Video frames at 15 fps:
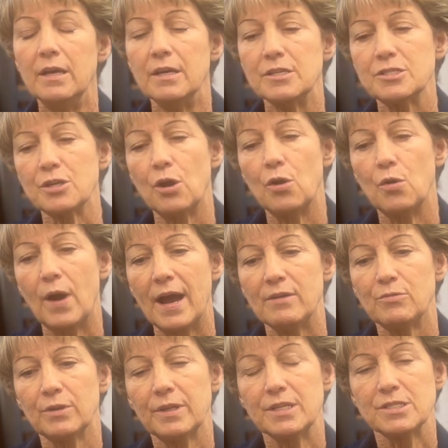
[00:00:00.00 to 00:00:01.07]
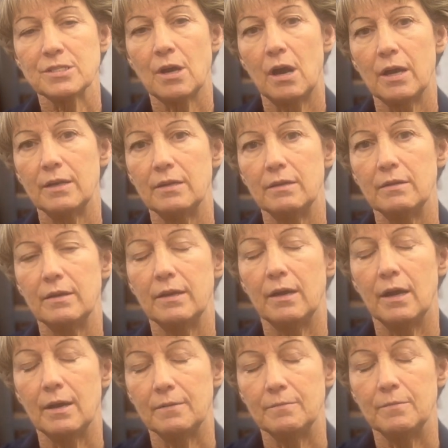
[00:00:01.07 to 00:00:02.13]
So I really saw it
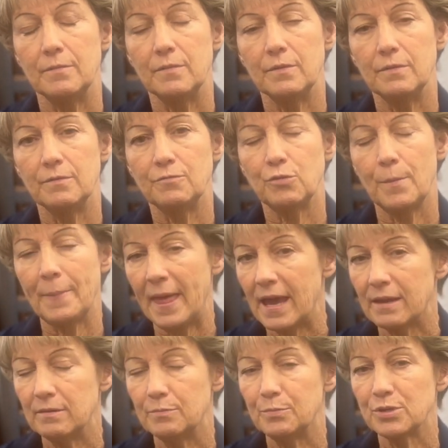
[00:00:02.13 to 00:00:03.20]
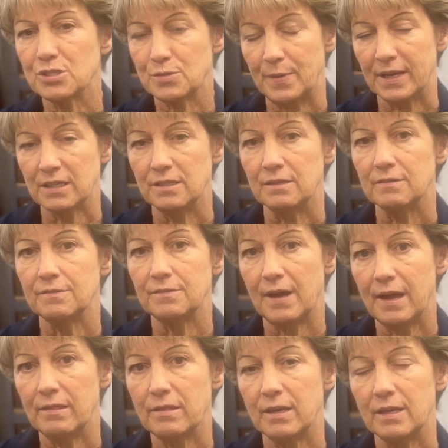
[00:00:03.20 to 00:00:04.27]
uh, from that perspective,
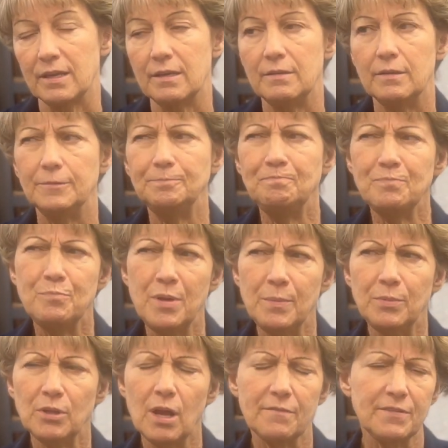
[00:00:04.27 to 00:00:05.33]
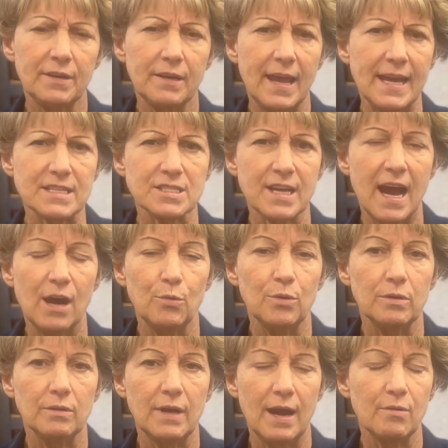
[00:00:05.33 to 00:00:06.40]
I think. And people often ask how
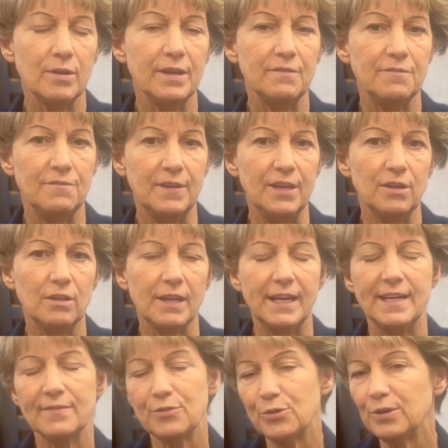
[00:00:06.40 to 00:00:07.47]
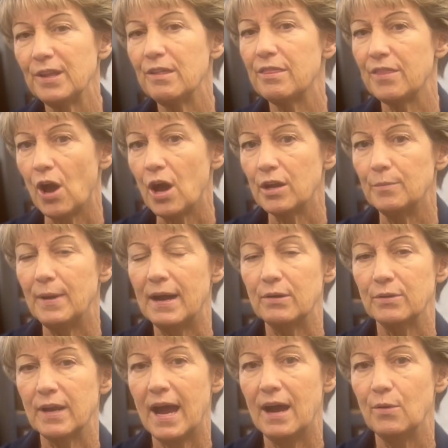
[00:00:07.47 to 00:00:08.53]
how did it feel. I never really thought
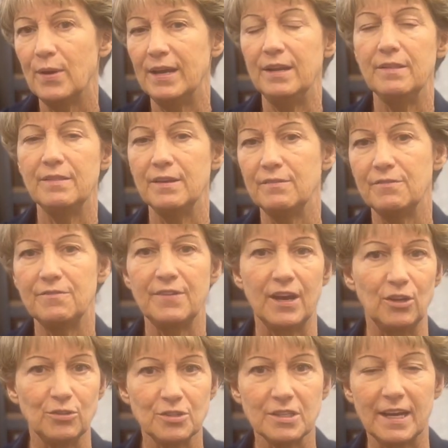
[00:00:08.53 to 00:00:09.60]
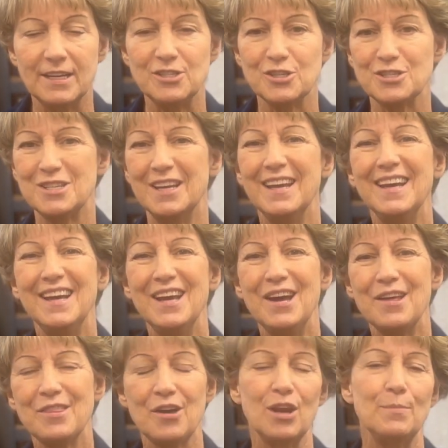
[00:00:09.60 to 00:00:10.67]
about how anything felt. I just
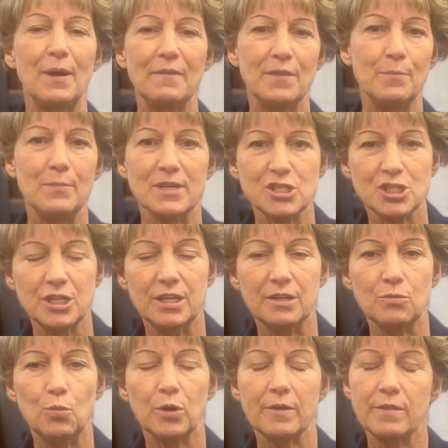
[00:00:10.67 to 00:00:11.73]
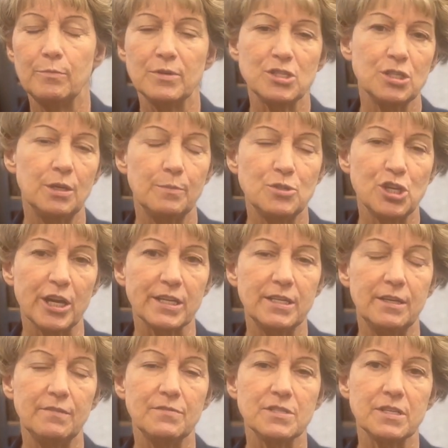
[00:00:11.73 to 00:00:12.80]
thought about the mission, what are the mission
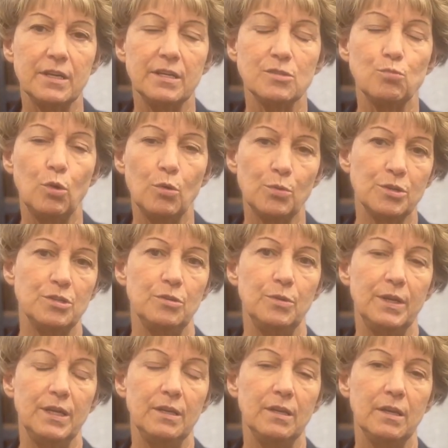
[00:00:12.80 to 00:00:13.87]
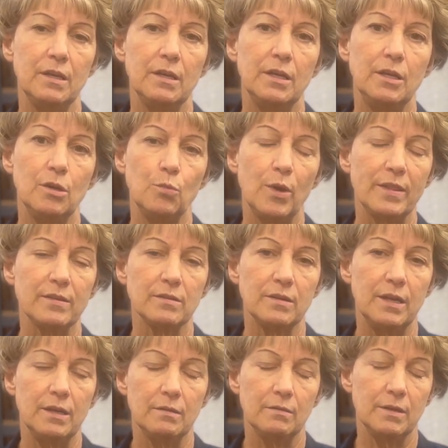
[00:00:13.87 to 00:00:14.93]
objectives, is what we're doing, you know, whether
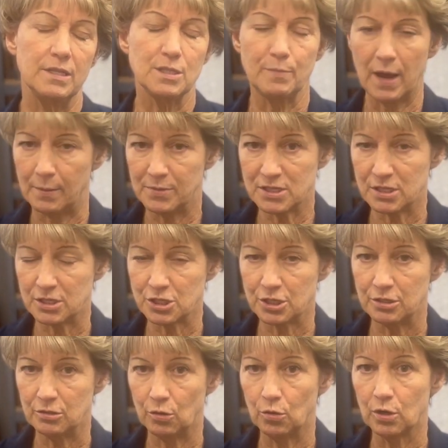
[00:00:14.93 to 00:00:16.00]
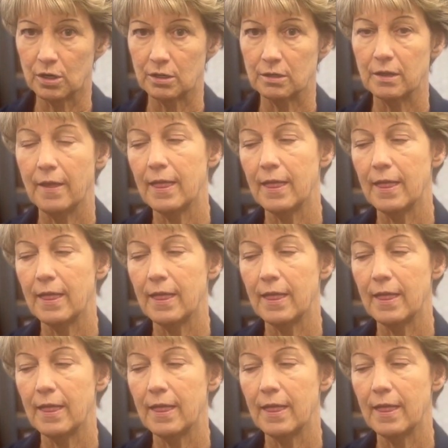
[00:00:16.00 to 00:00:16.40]
it's my position or